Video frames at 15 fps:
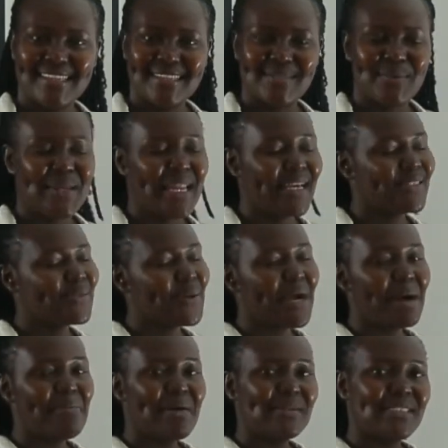So when I talk
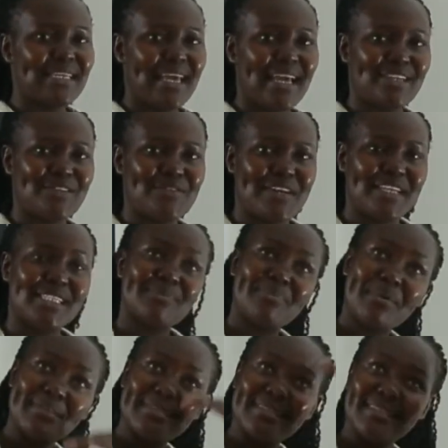about air
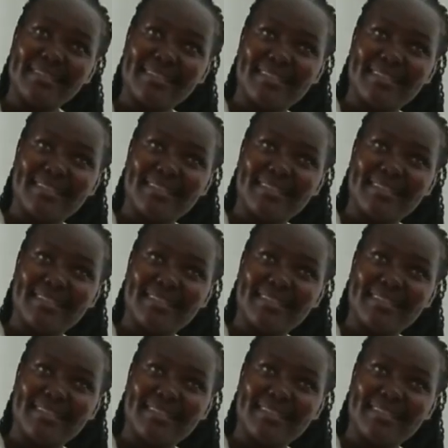transport,